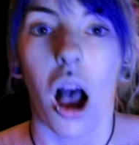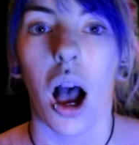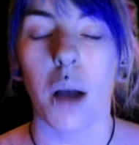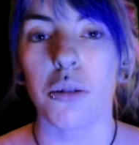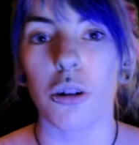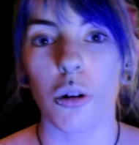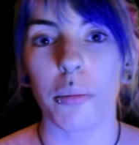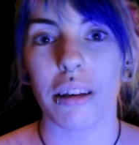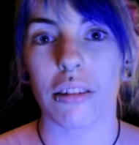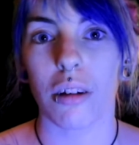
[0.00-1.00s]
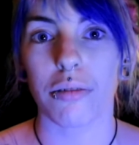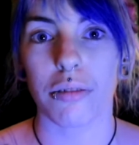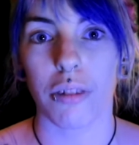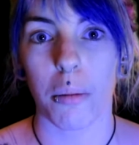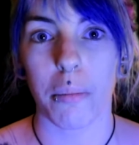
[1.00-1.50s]
I brought all my stuff
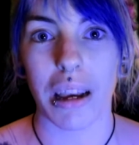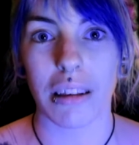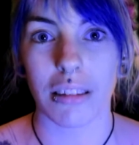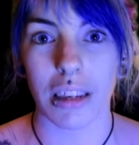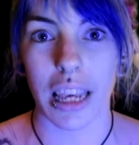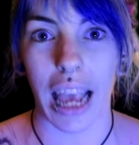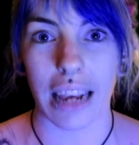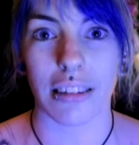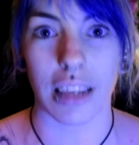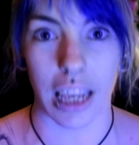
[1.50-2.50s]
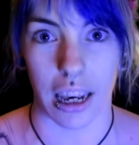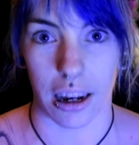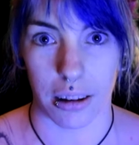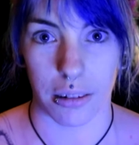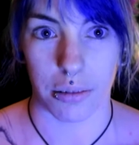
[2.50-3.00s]
from PC Case
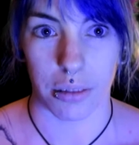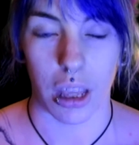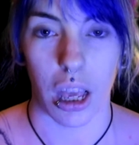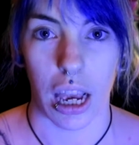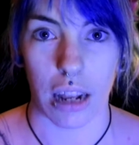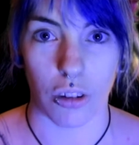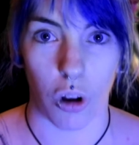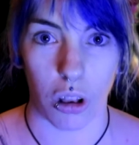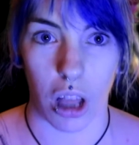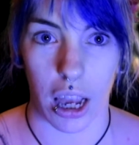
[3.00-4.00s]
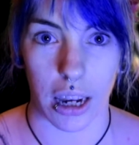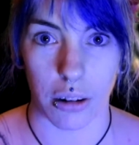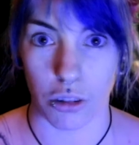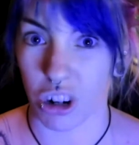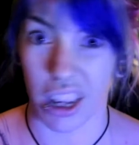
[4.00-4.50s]
Gear. It's an online
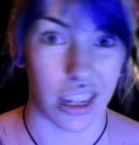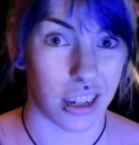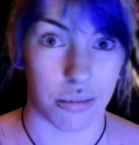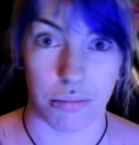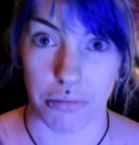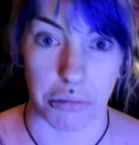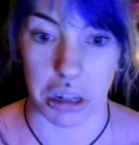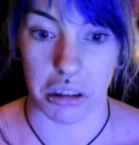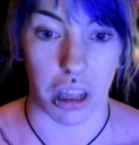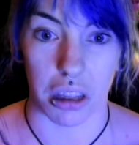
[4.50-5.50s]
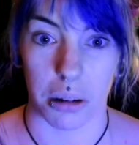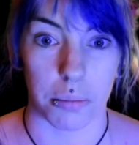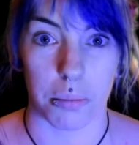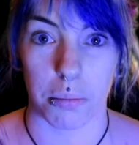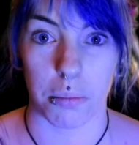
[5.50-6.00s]
Australian retailer
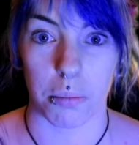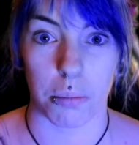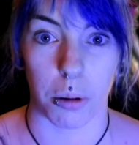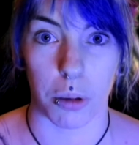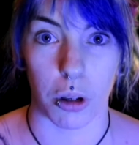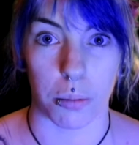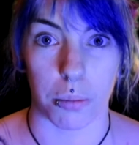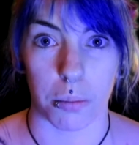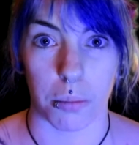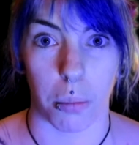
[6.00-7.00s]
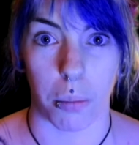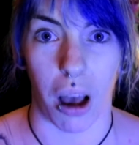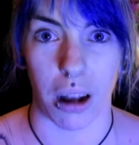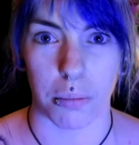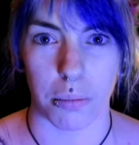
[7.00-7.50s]
computer
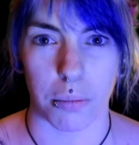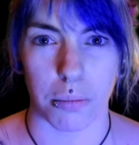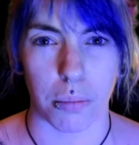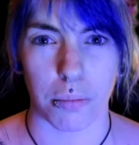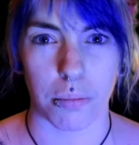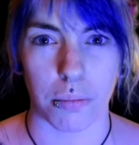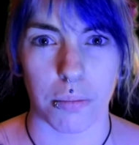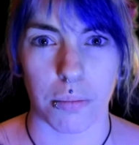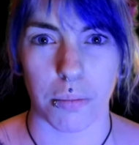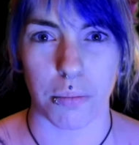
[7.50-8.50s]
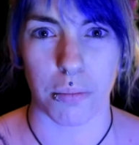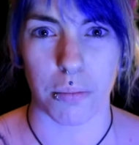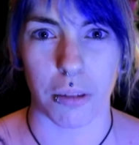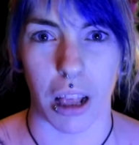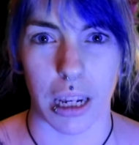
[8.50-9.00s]
part
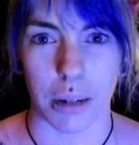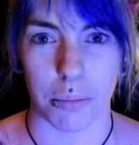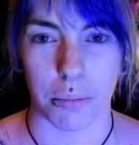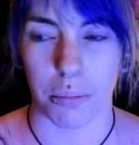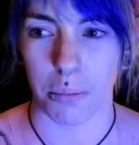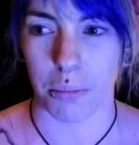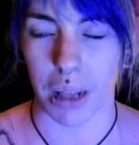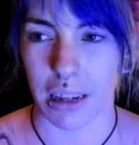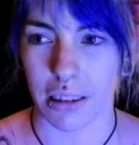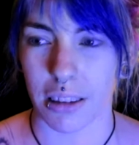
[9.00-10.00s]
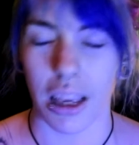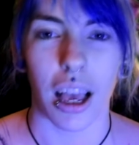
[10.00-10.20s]
selling place.